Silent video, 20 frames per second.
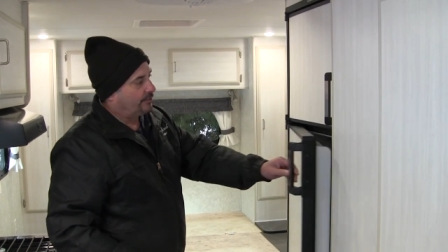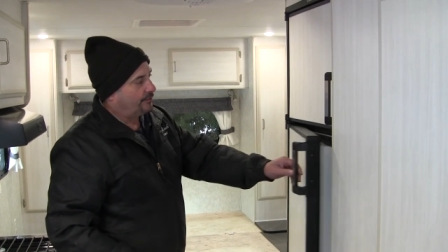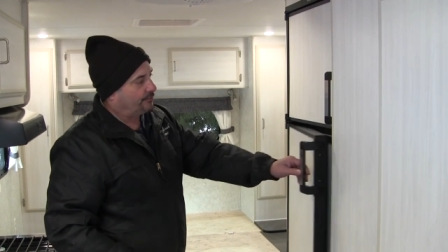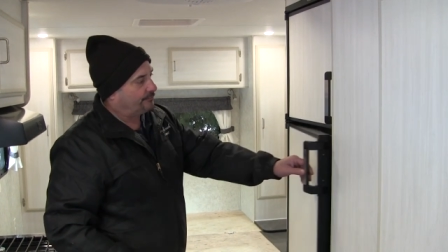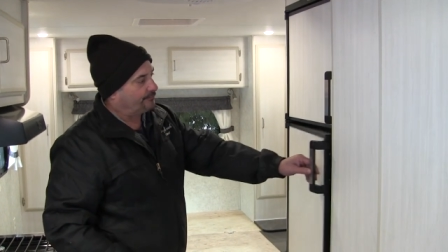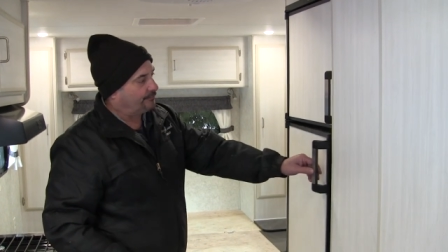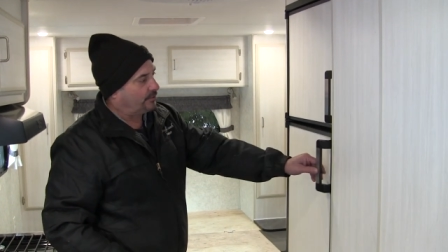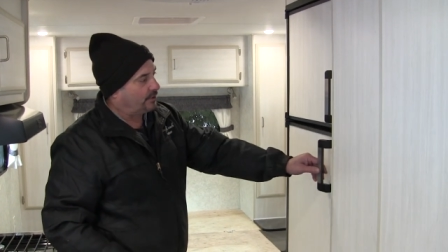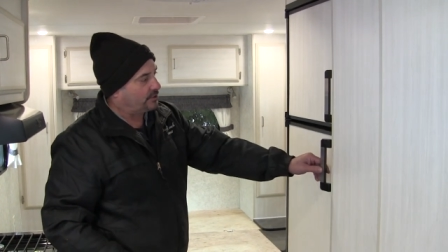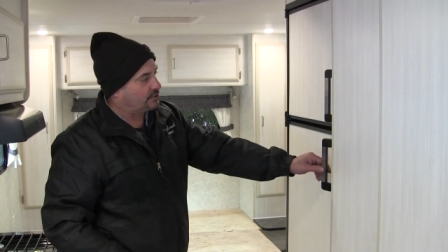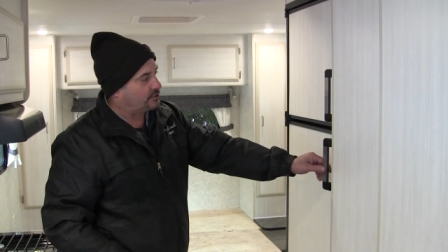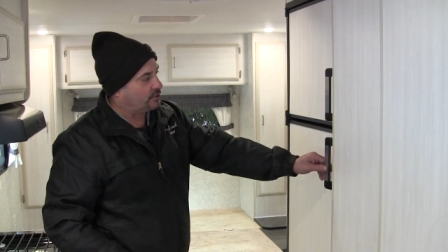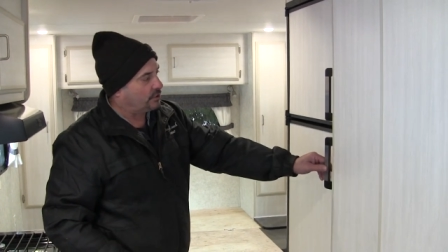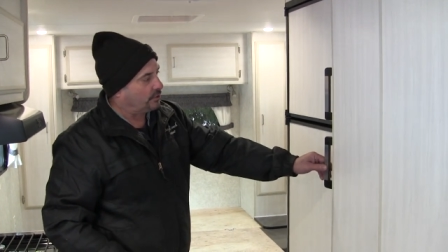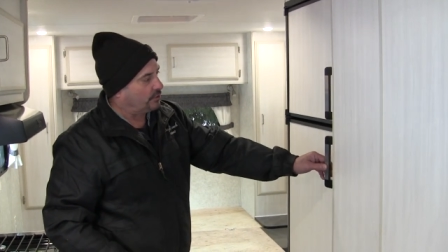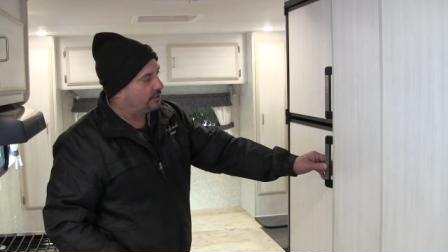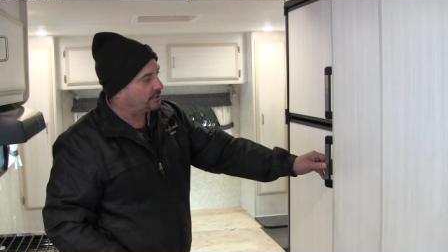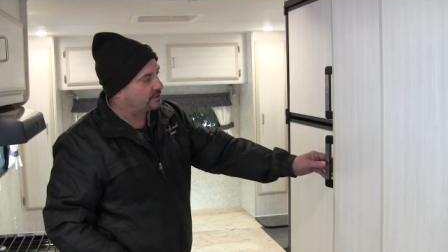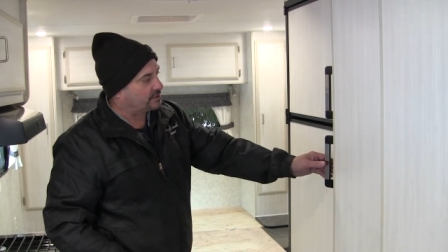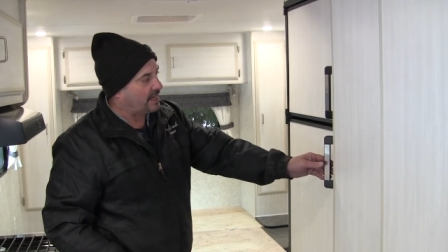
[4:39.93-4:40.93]
their fridge
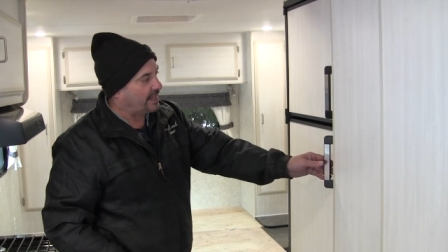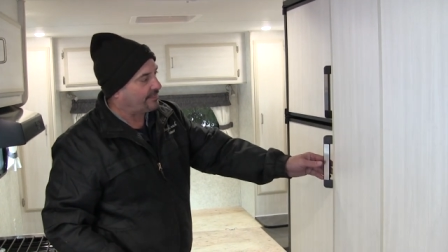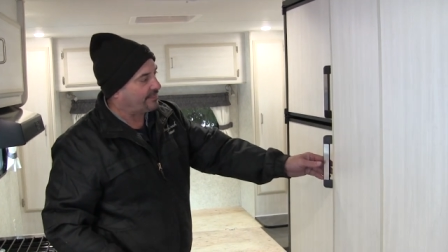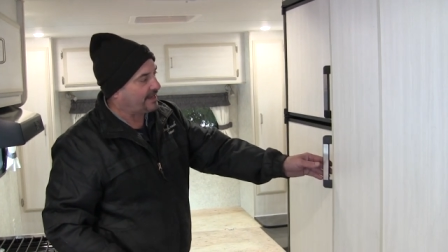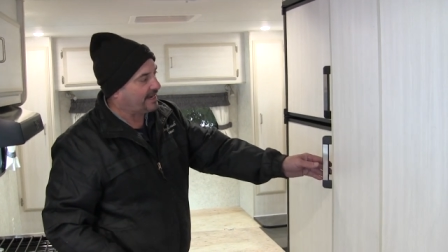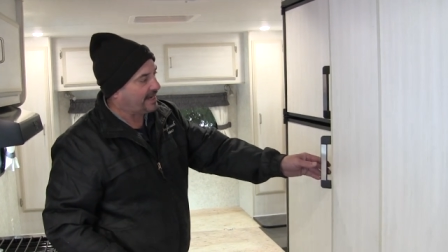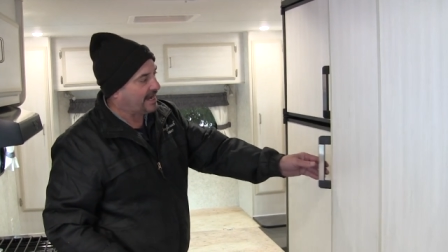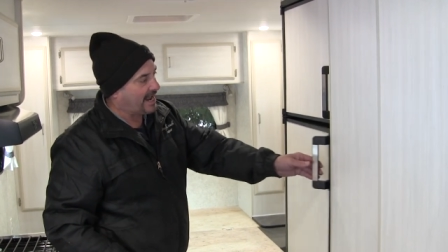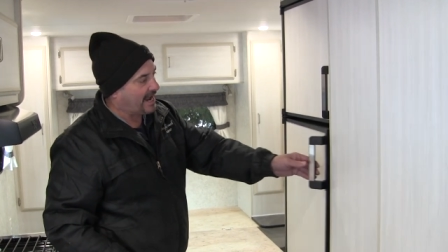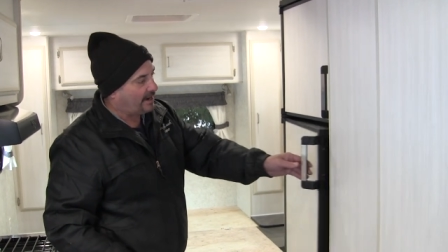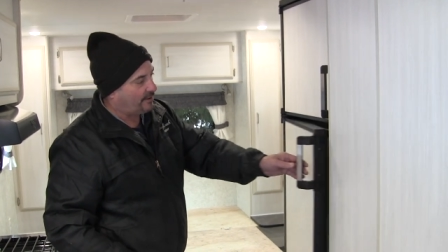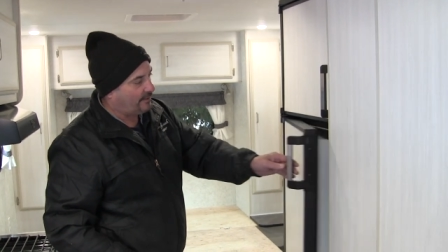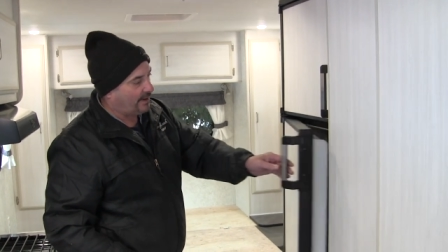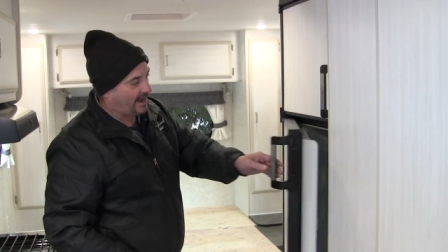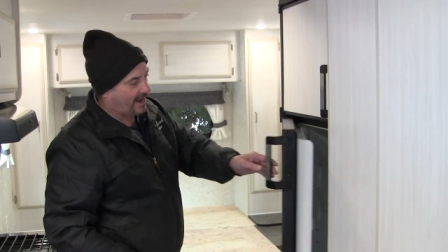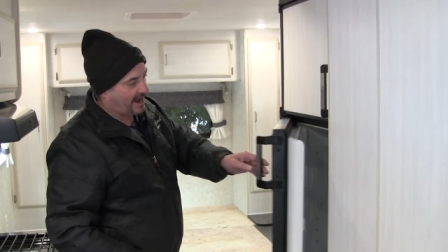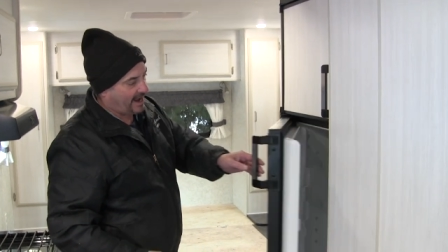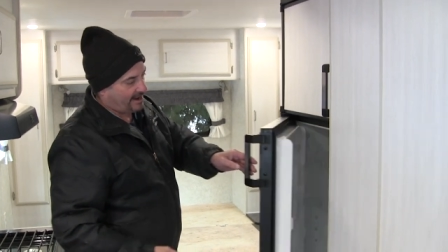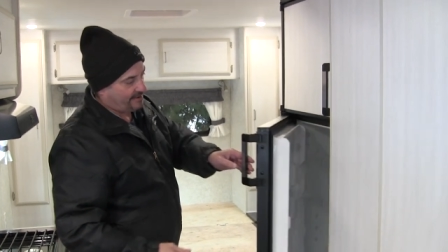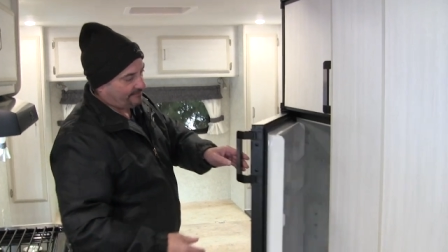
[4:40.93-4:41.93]
units that they now
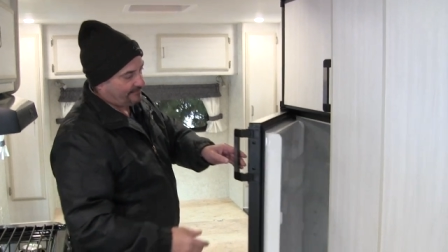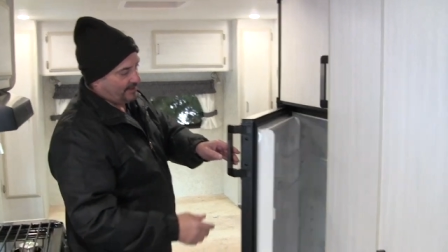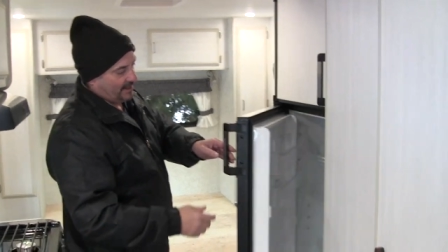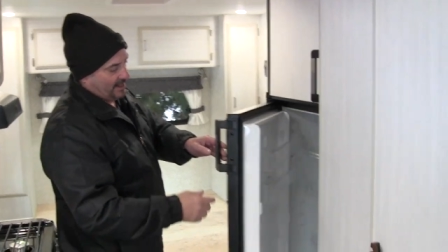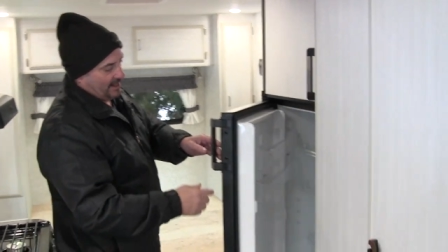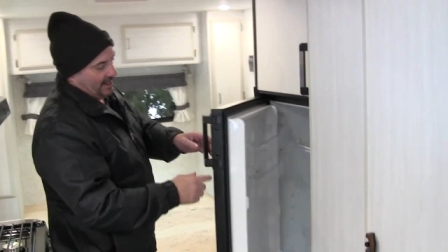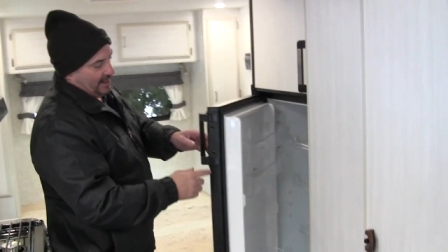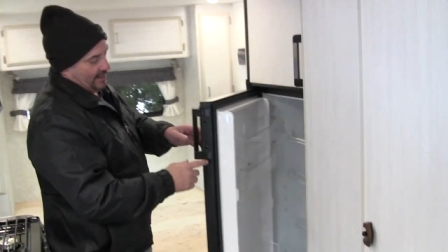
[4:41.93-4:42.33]
have.